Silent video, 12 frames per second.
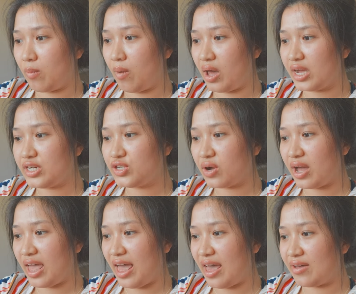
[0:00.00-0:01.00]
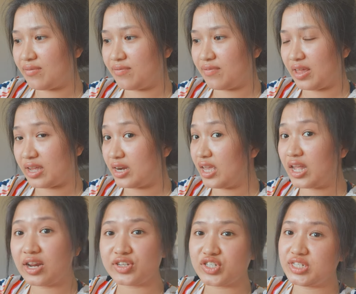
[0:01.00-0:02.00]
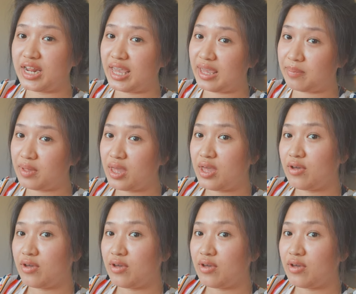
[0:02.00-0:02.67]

why don't I have like an English name